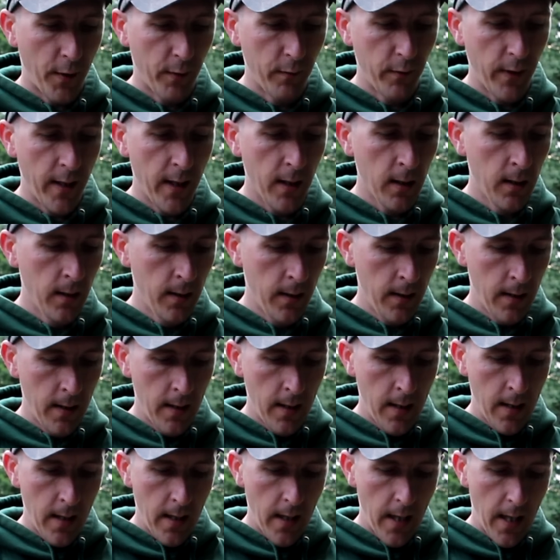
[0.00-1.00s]
and reel,
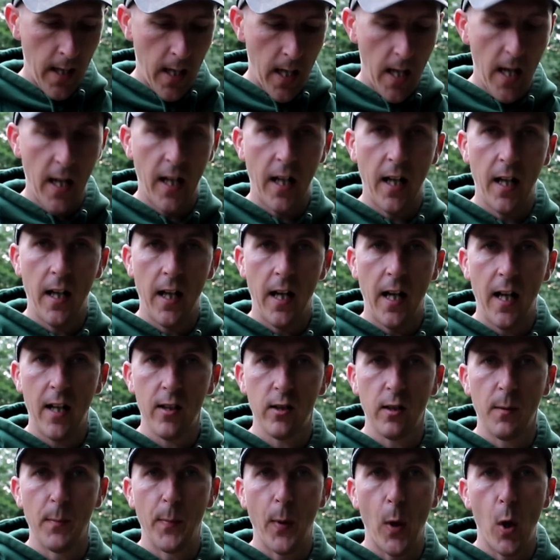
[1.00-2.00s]
and I
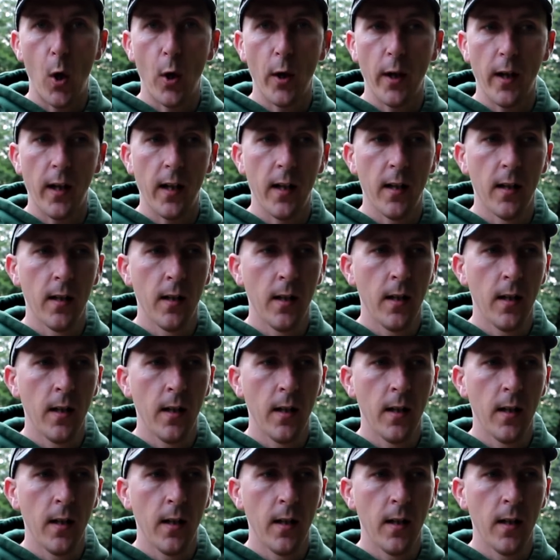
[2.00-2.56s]
actually bought it.